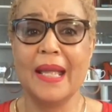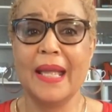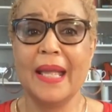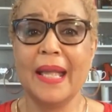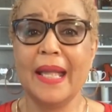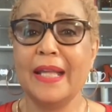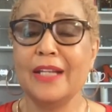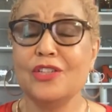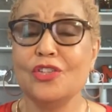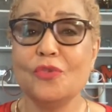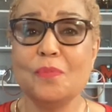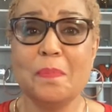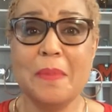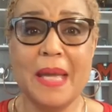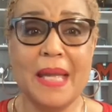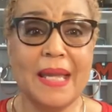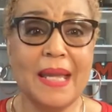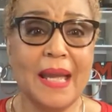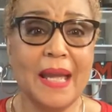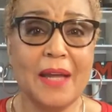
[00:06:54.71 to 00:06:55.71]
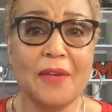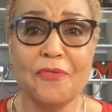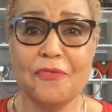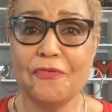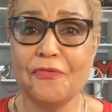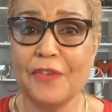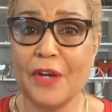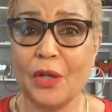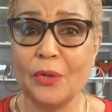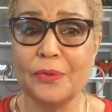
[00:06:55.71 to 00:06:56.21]
And you may have
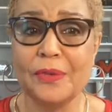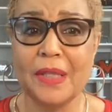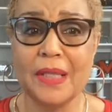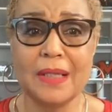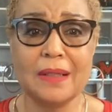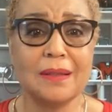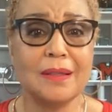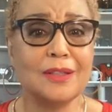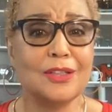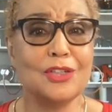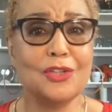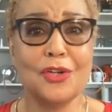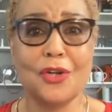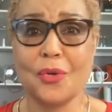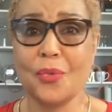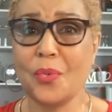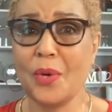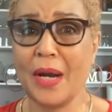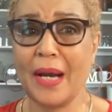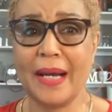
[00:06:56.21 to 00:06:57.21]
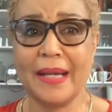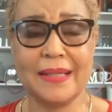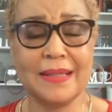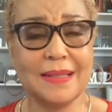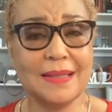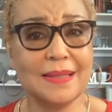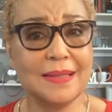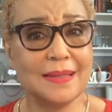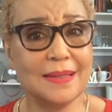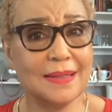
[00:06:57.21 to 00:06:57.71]
felt that, I
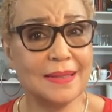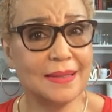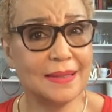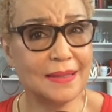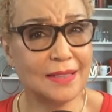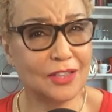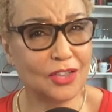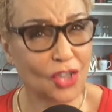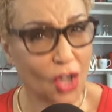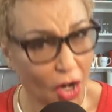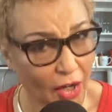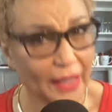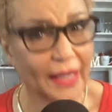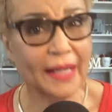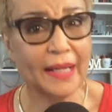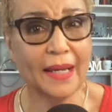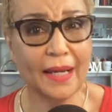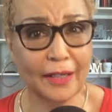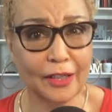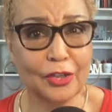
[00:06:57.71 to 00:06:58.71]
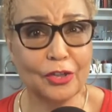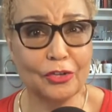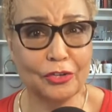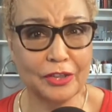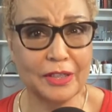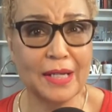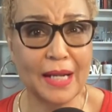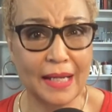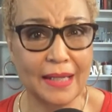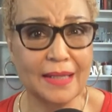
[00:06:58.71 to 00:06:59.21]
thought I got a
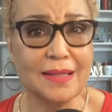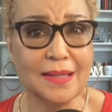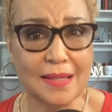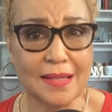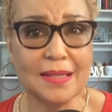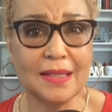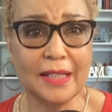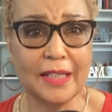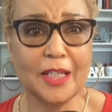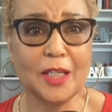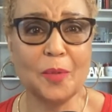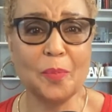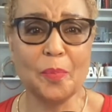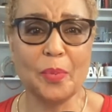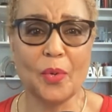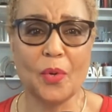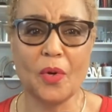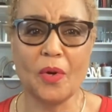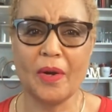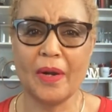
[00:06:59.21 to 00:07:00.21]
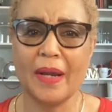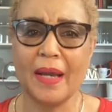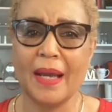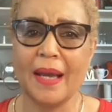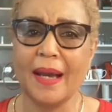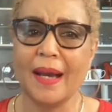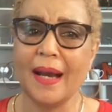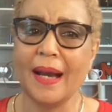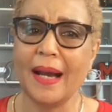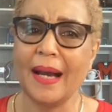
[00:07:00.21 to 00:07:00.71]
good night's sleep, or
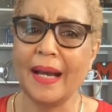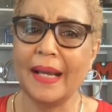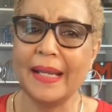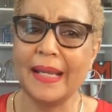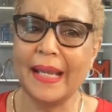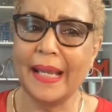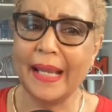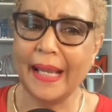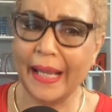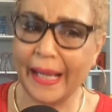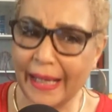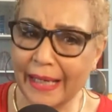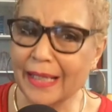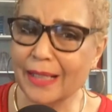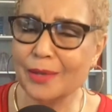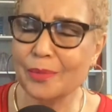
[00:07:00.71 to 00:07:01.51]
I ate